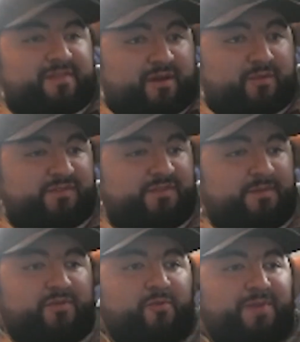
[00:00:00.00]
along with
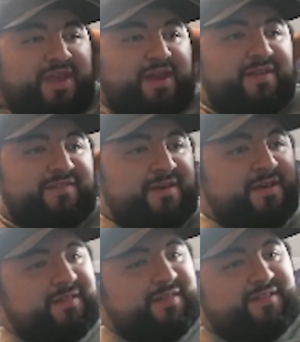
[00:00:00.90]
some new mechanics,
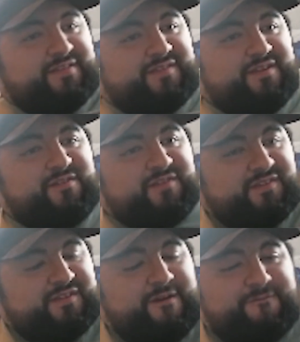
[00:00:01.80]
like the
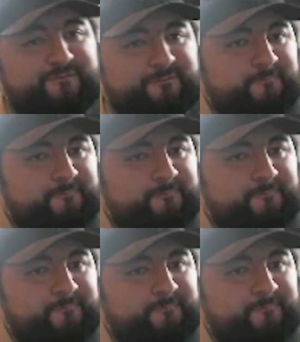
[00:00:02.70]
synergy stuff,